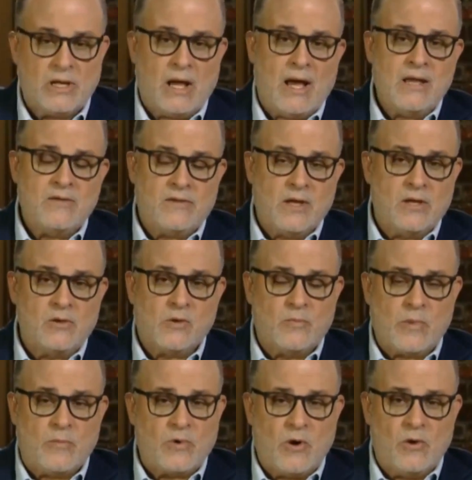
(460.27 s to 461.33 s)
I think, their
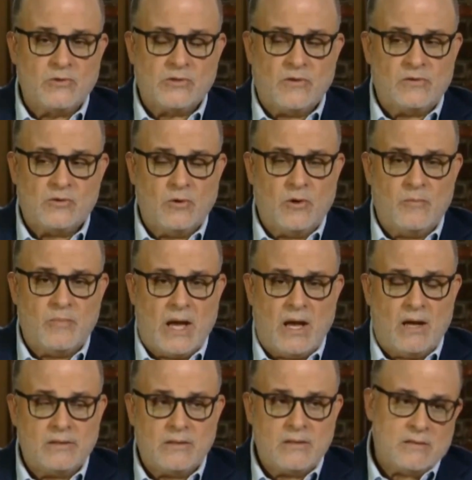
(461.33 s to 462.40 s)
proposal to
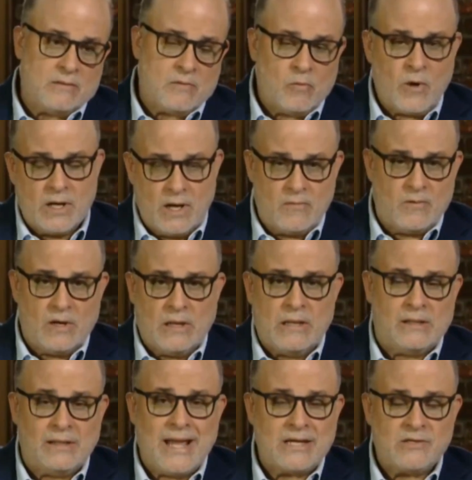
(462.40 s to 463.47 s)
about, whatever,
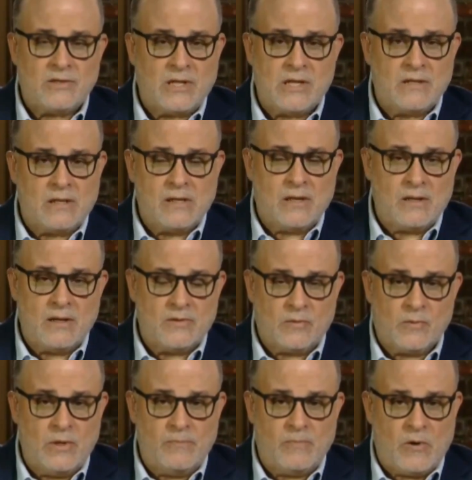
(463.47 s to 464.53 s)
less than
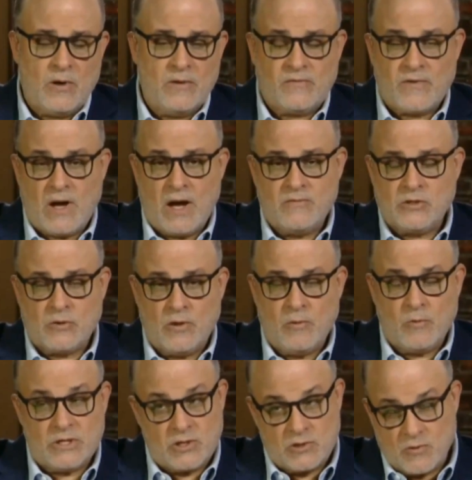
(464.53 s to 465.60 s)
3.5 trillion,
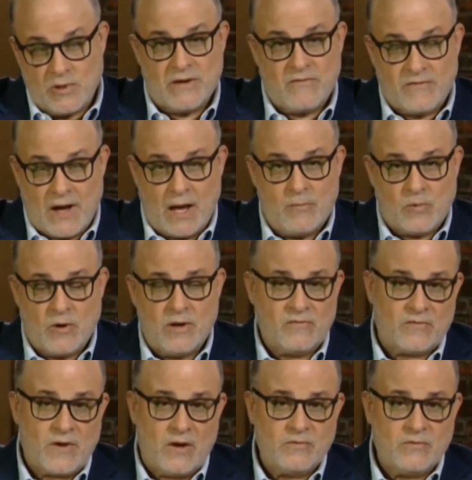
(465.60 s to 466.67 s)
which is really
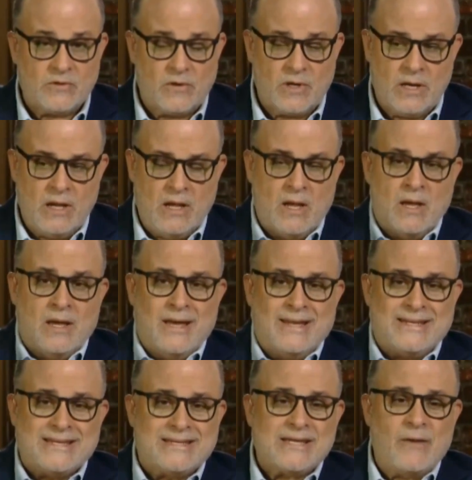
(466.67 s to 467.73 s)
5.5 trillion,
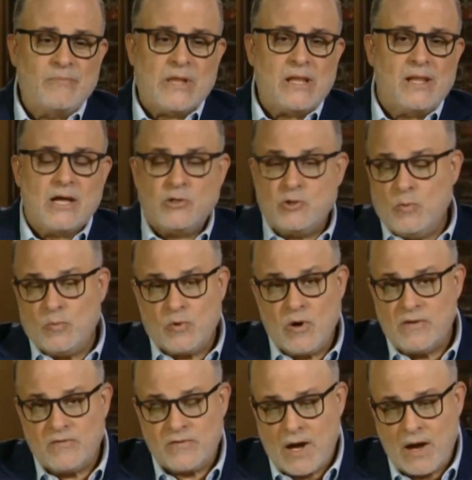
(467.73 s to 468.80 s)
to something like
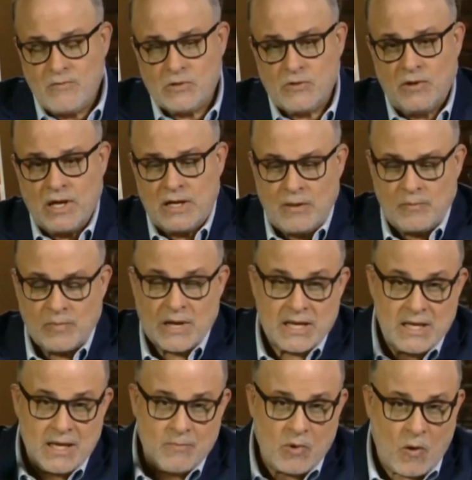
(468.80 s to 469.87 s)
2.5 trillion, but
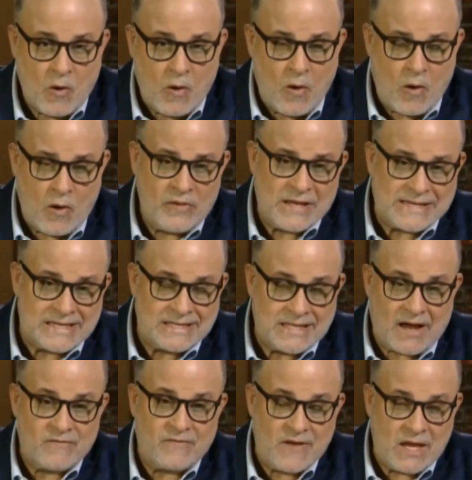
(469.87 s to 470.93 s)
keep all the
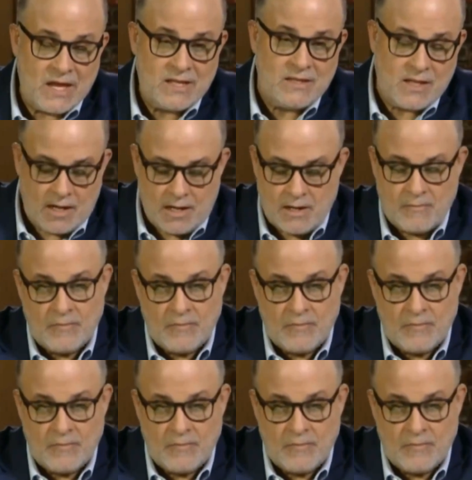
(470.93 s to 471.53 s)
stuff in there